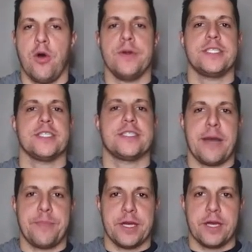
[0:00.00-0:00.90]
Always a
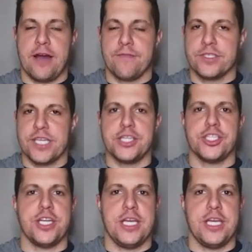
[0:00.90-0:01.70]
topic of conversation.